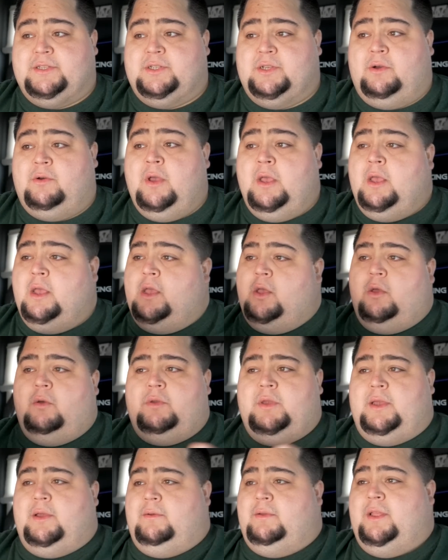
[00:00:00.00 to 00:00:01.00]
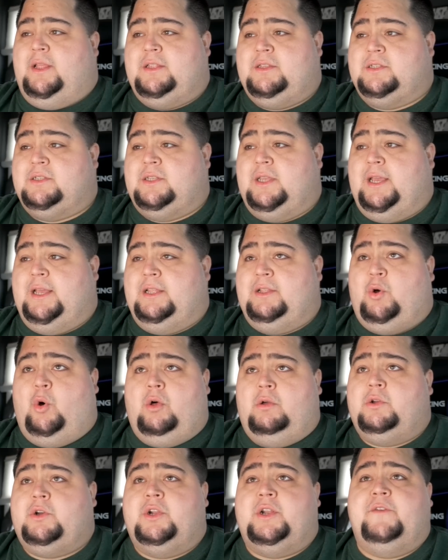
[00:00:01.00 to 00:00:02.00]
So yeah, it's it,
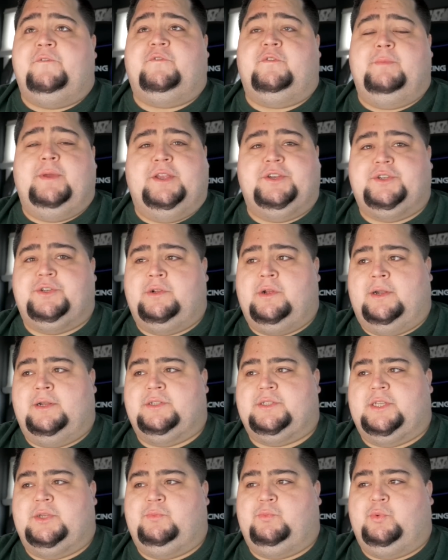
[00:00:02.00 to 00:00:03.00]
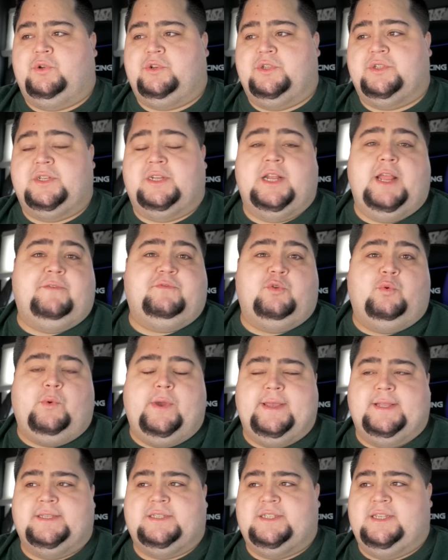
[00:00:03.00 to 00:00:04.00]
all good information, honestly. We're just going to have to
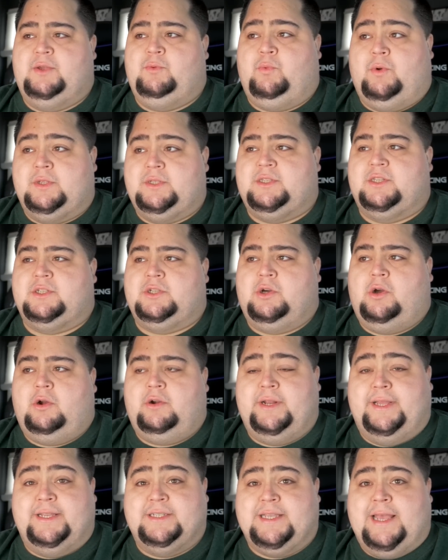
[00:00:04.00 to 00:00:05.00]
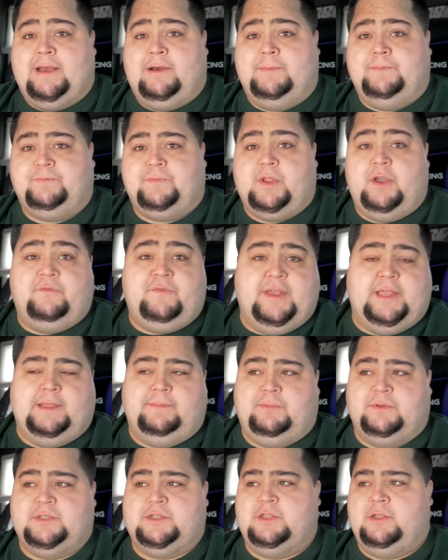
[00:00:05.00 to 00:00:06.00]
wait and see once this card is out
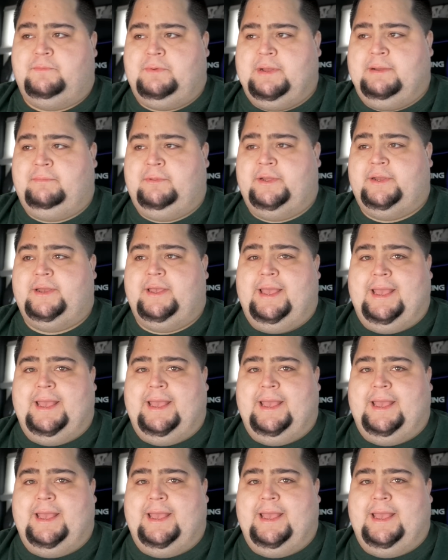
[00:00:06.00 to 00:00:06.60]
available to the public.